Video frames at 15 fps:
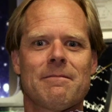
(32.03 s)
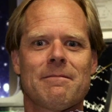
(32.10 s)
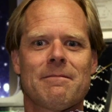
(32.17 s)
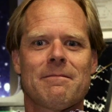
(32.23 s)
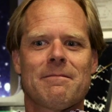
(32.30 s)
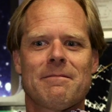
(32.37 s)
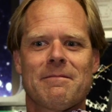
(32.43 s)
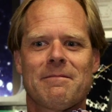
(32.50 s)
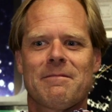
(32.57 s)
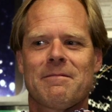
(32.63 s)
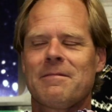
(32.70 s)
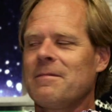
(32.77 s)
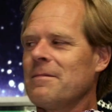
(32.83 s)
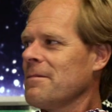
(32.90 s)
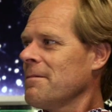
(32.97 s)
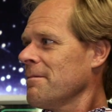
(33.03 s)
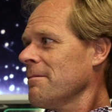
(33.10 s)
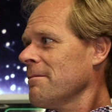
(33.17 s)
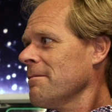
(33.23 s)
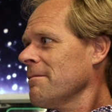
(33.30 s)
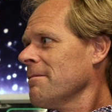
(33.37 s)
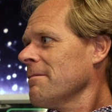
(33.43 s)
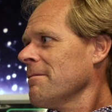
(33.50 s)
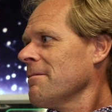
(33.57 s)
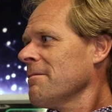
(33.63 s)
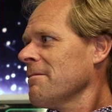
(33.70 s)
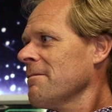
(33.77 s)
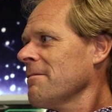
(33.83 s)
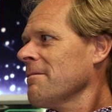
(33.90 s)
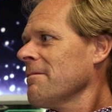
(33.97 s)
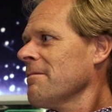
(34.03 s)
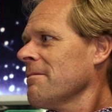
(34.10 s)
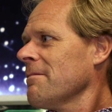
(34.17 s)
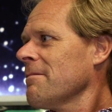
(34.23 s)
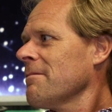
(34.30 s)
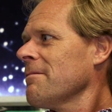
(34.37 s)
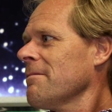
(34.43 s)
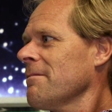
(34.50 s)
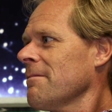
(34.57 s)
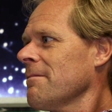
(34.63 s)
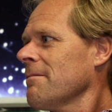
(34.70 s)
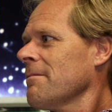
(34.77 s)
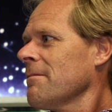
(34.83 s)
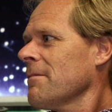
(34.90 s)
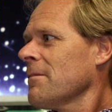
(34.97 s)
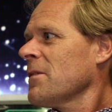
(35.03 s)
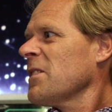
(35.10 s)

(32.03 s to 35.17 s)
[no speech]